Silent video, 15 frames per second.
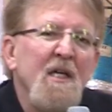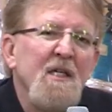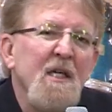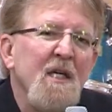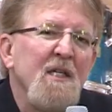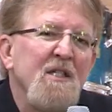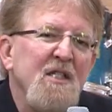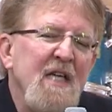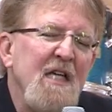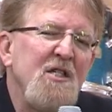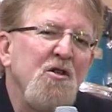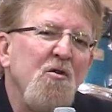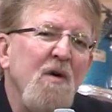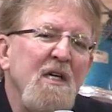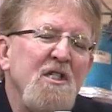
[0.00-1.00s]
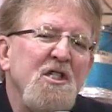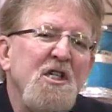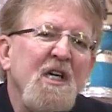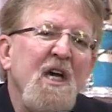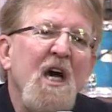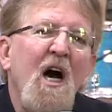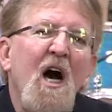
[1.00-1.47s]
centuries to
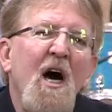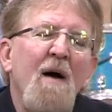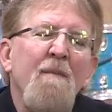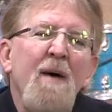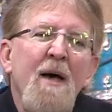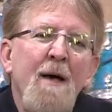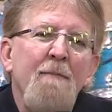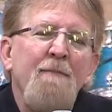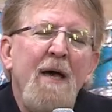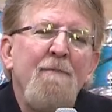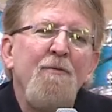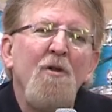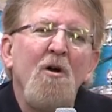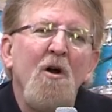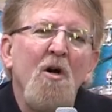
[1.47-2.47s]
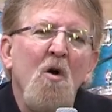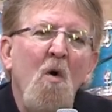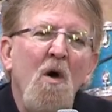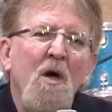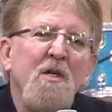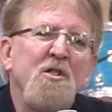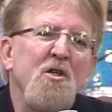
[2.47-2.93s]
come, people are
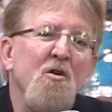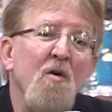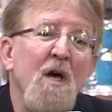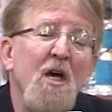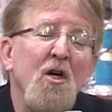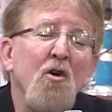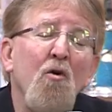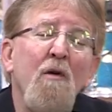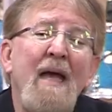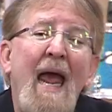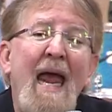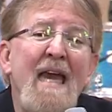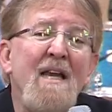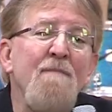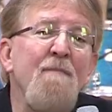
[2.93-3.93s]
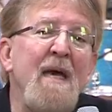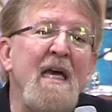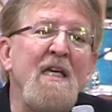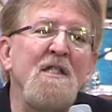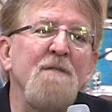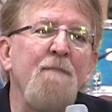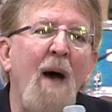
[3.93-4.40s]
going to create a
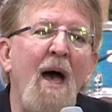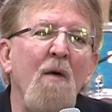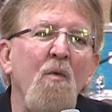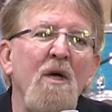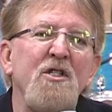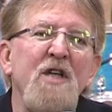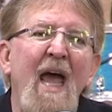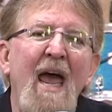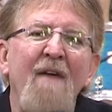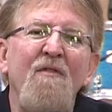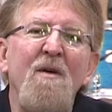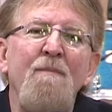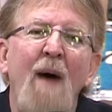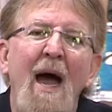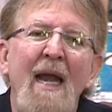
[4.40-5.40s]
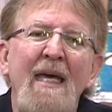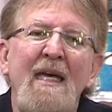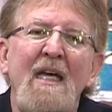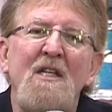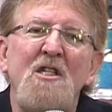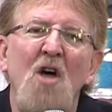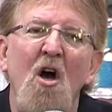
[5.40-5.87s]
means by which everybody can
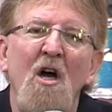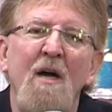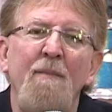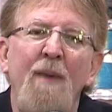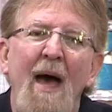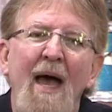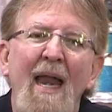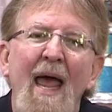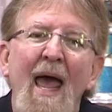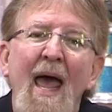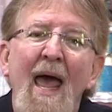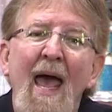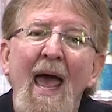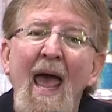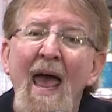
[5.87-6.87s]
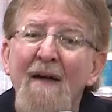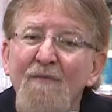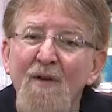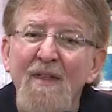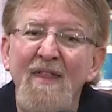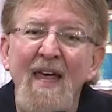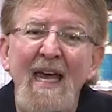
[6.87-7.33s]
talk about
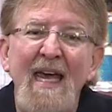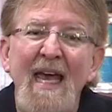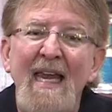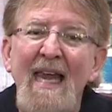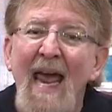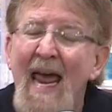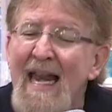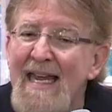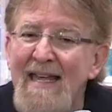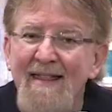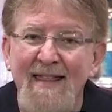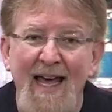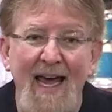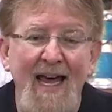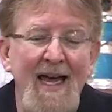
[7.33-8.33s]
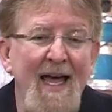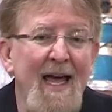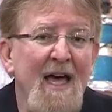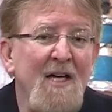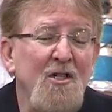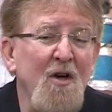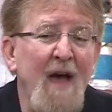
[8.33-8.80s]
everything and anything
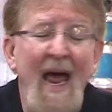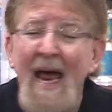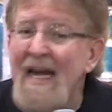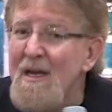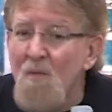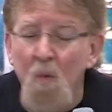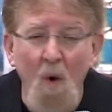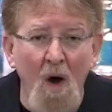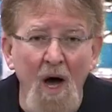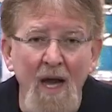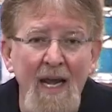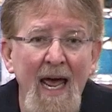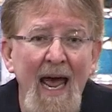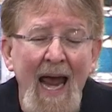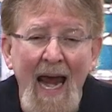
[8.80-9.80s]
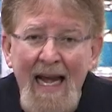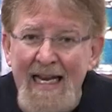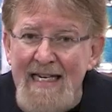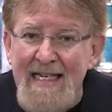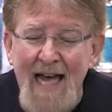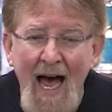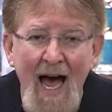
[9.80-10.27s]
to anyone,
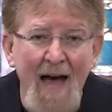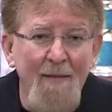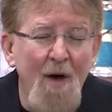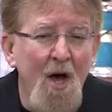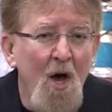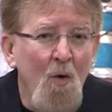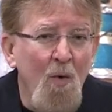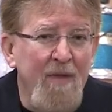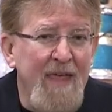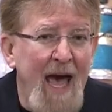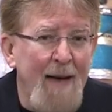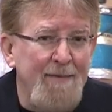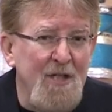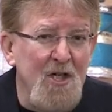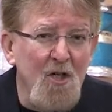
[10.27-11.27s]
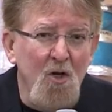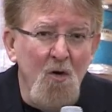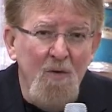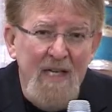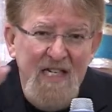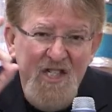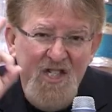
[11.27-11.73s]
anytime, with
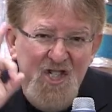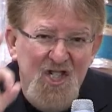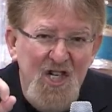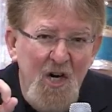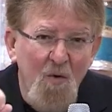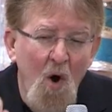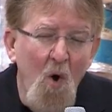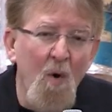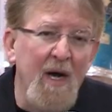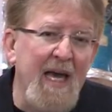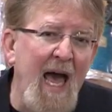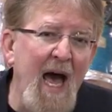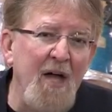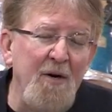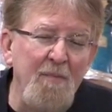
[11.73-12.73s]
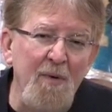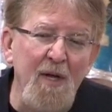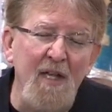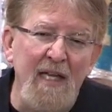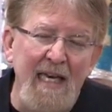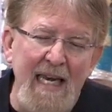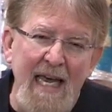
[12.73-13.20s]
absolutely zero
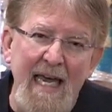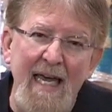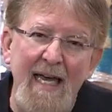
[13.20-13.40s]
accountability.